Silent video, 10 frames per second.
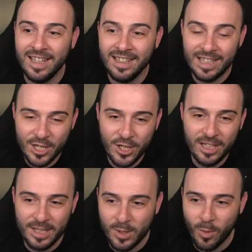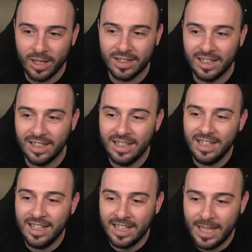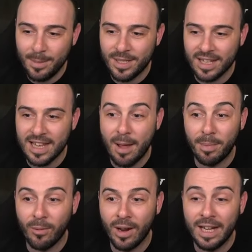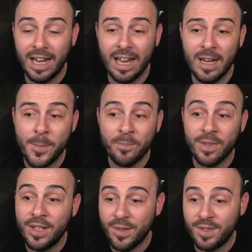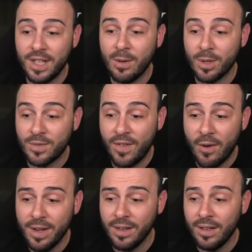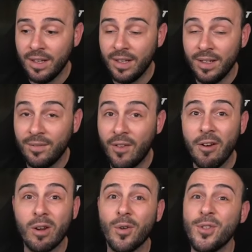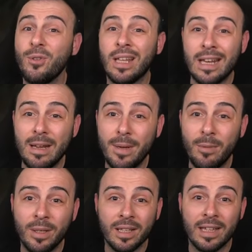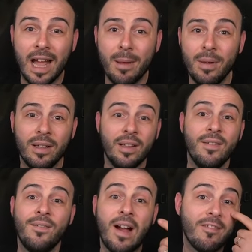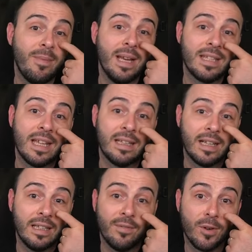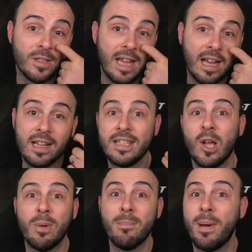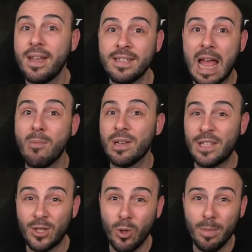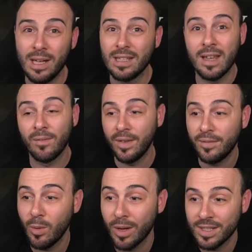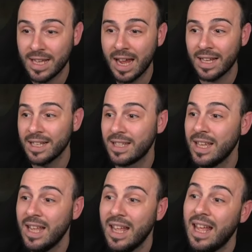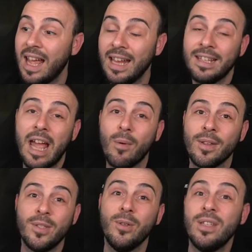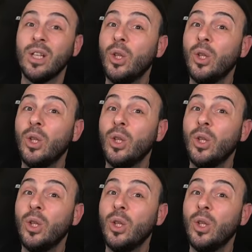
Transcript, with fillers: The shield is what uh, keeps us up and running. And you've seen was very very close to the limit with the time. 5 minutes and 34 seconds. Now my best time was 2 minutes and 51 seconds and that was using